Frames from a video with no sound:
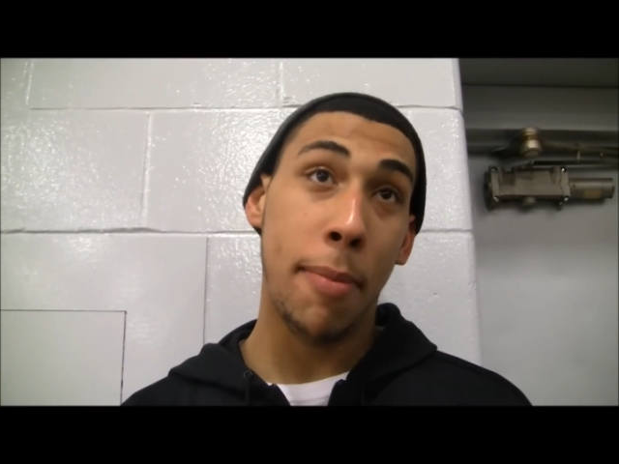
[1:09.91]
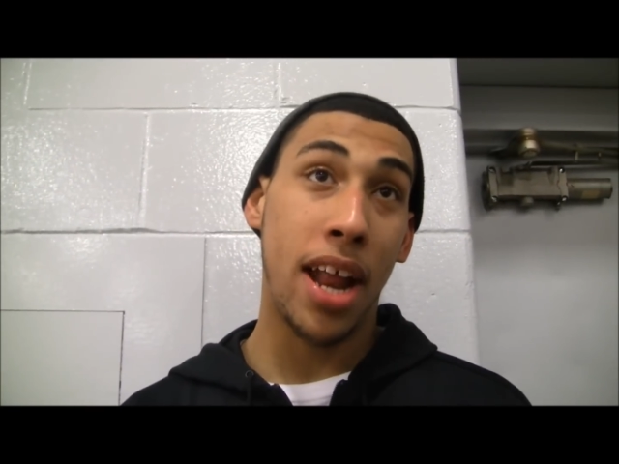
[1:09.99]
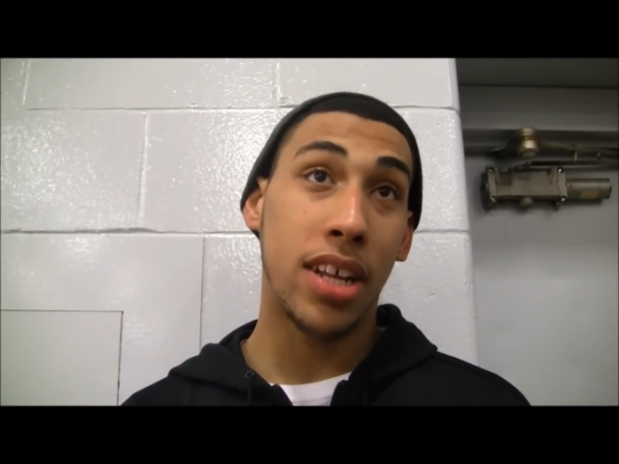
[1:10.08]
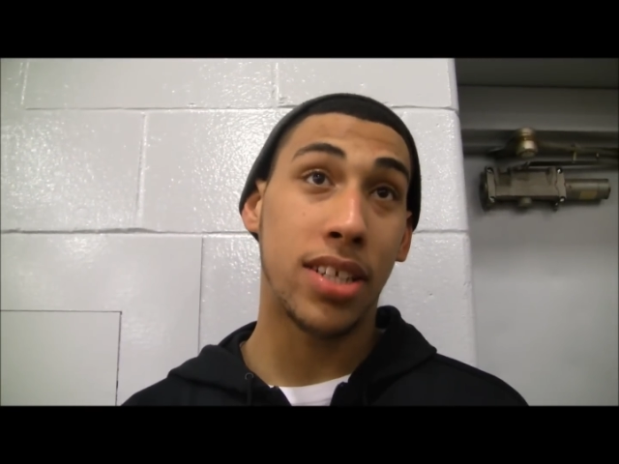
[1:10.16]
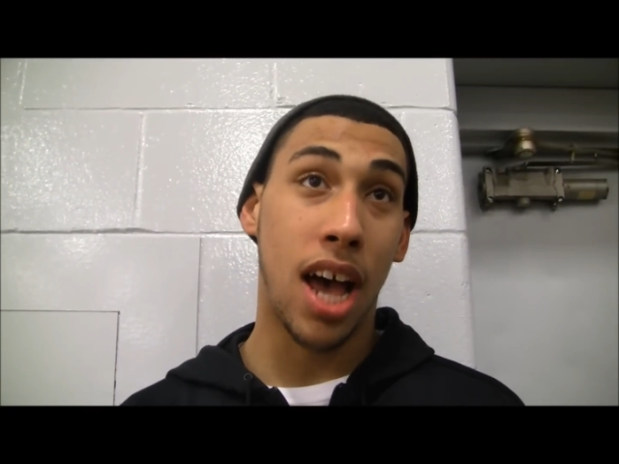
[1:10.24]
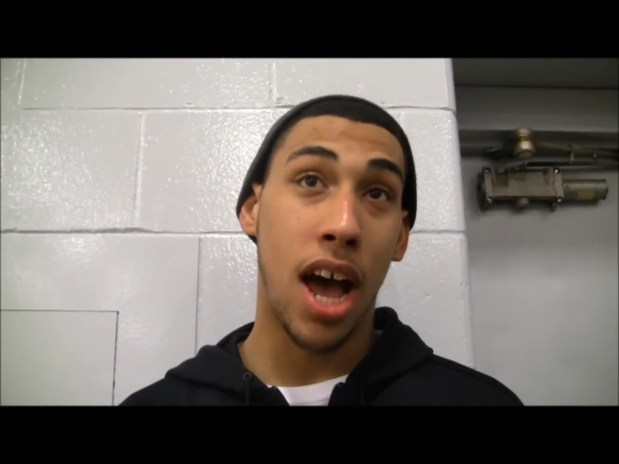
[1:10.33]

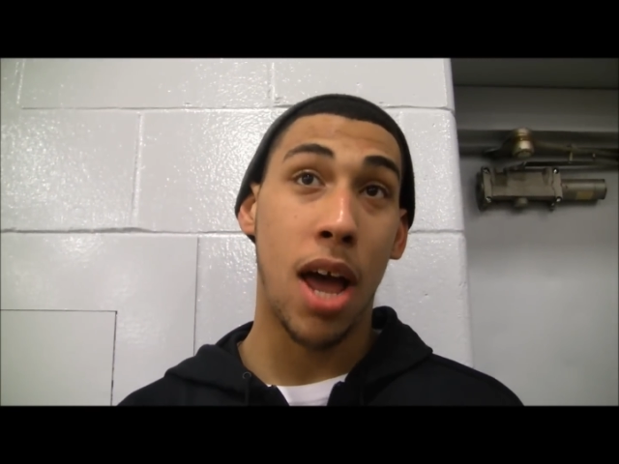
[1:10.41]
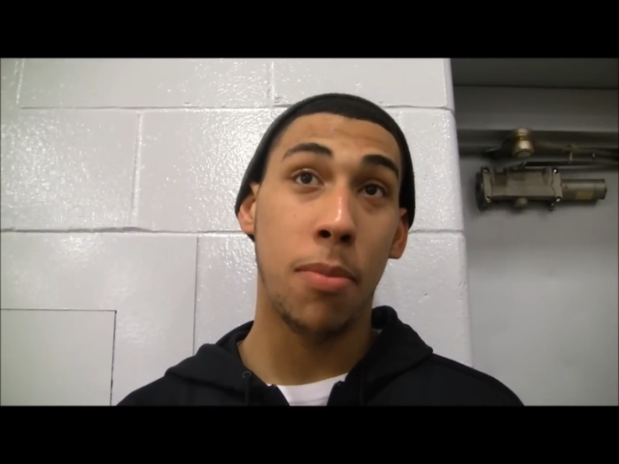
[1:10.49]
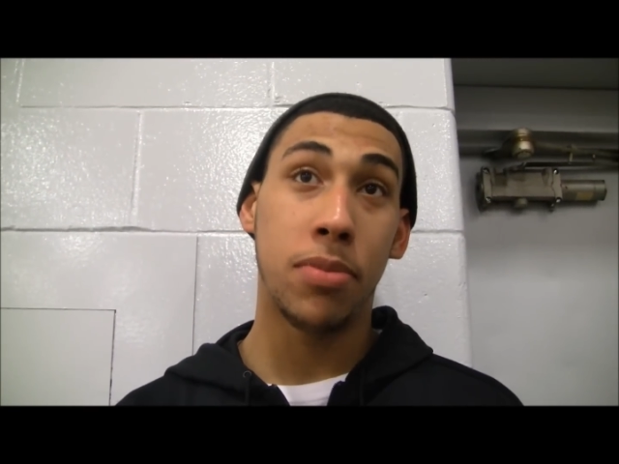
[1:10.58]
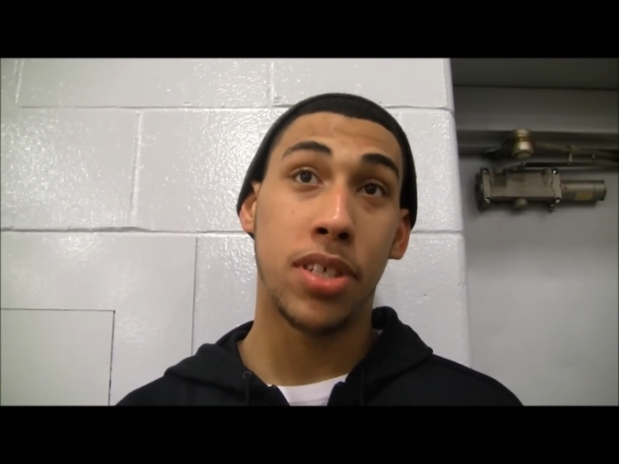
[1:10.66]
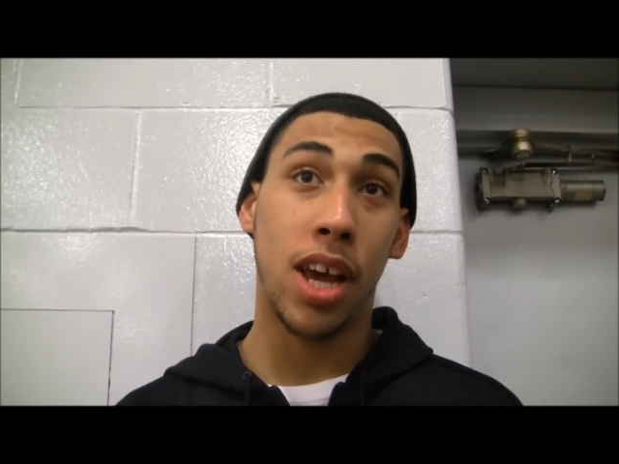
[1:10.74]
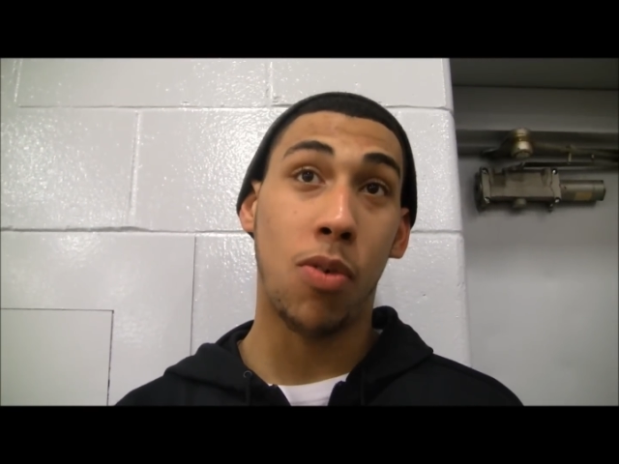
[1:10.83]
game at a
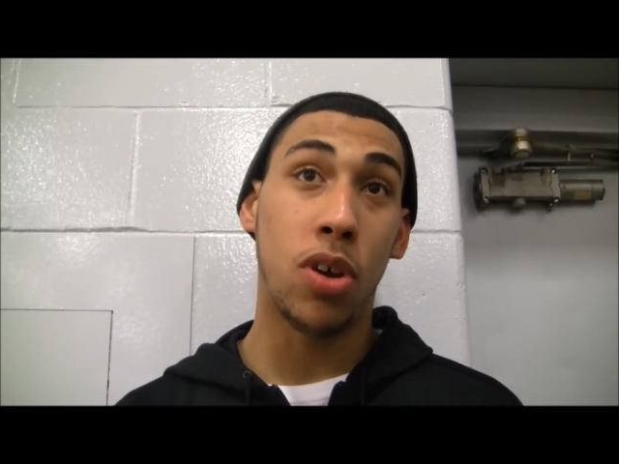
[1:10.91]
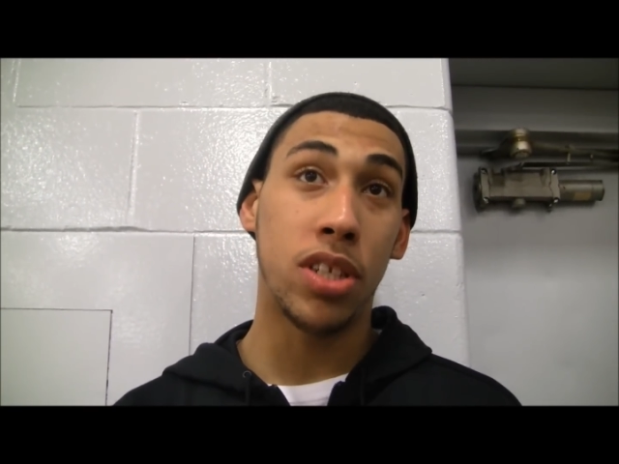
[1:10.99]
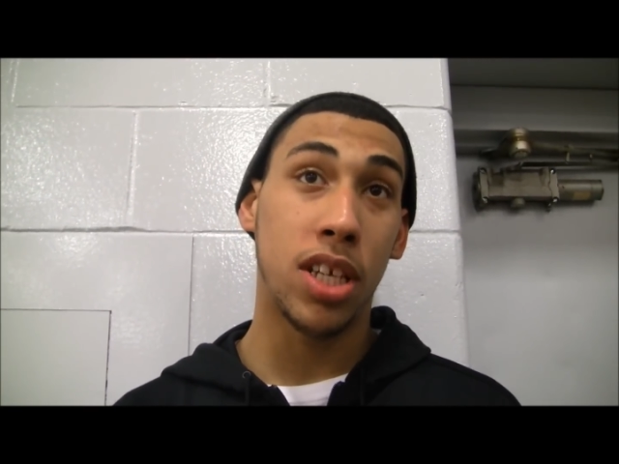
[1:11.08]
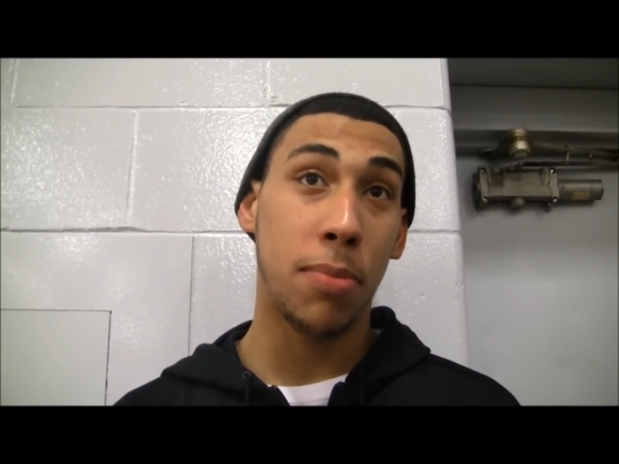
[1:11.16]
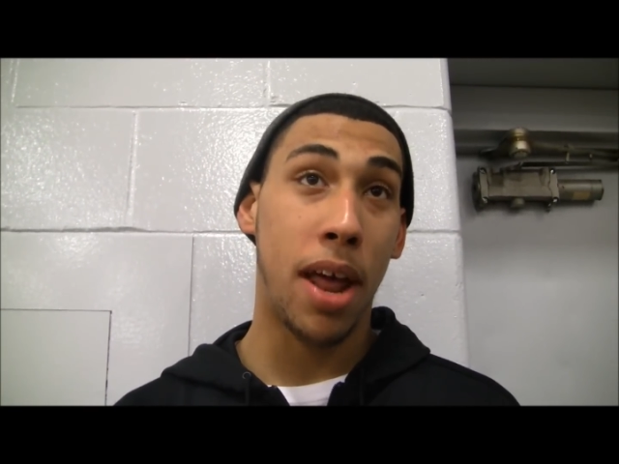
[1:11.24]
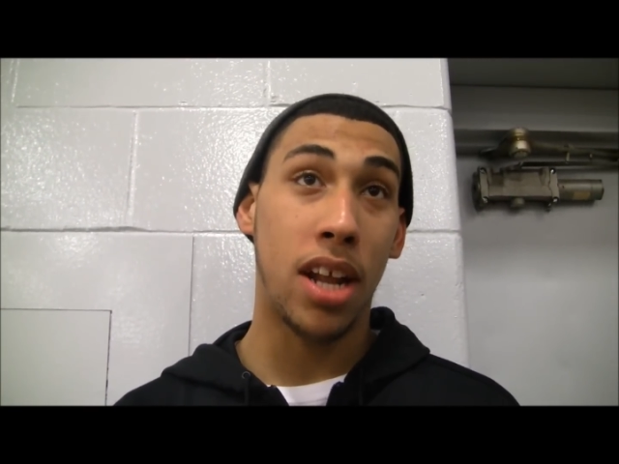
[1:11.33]
time, take
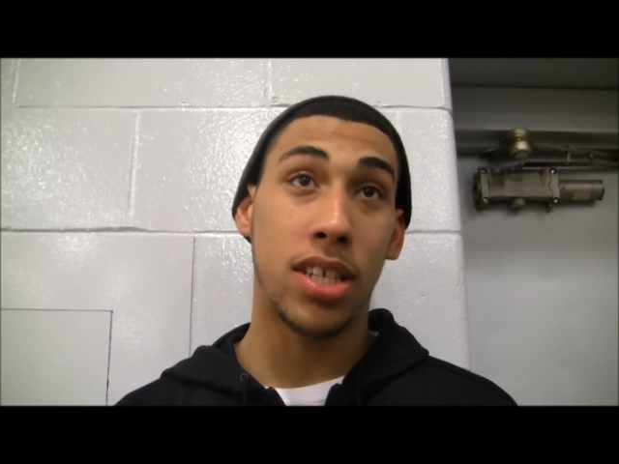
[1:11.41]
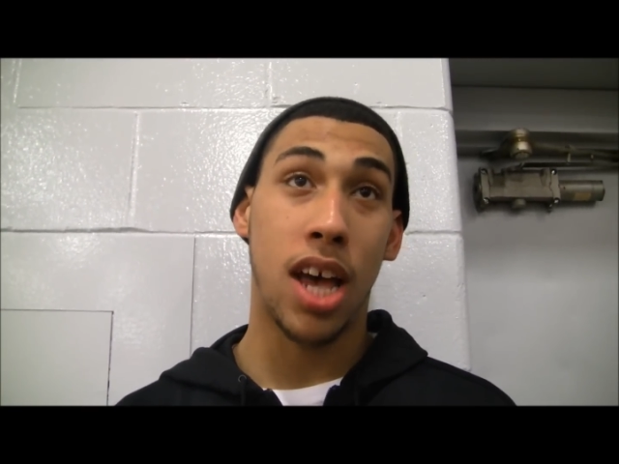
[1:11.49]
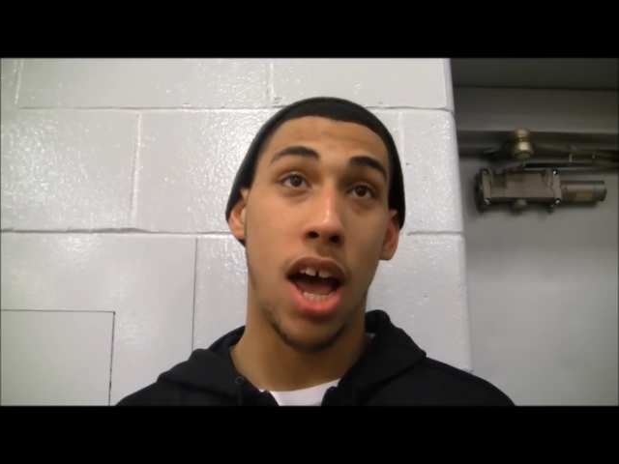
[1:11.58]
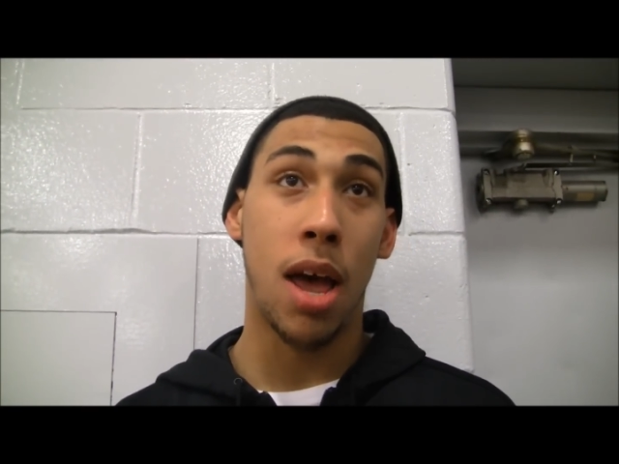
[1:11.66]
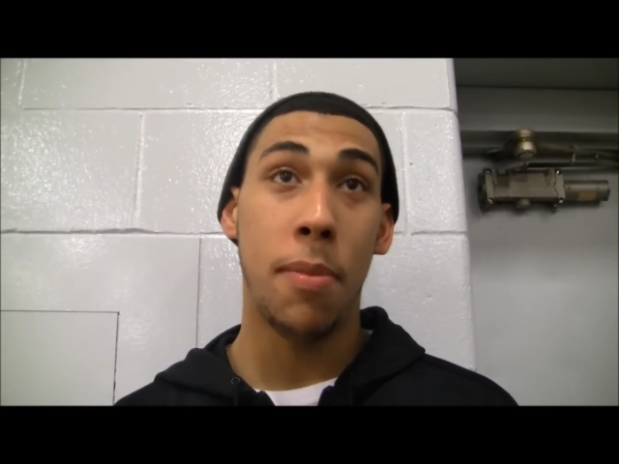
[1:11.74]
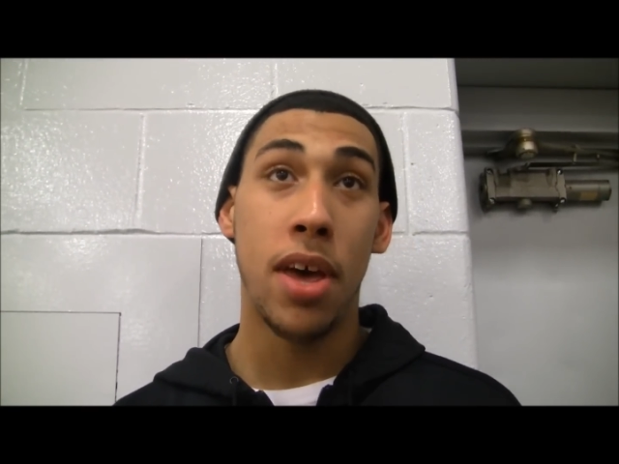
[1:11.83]
one team at a
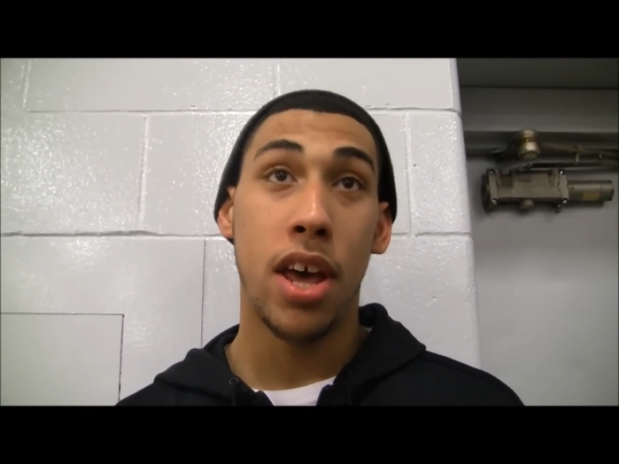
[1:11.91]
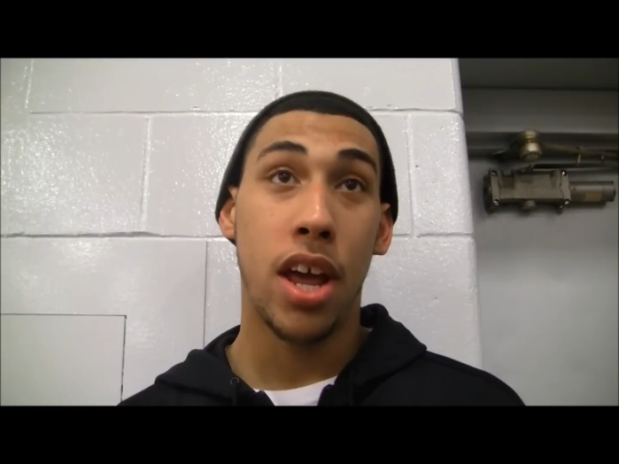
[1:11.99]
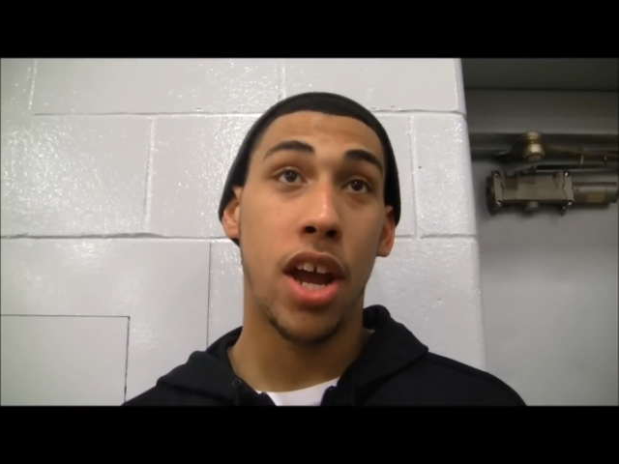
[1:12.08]
time,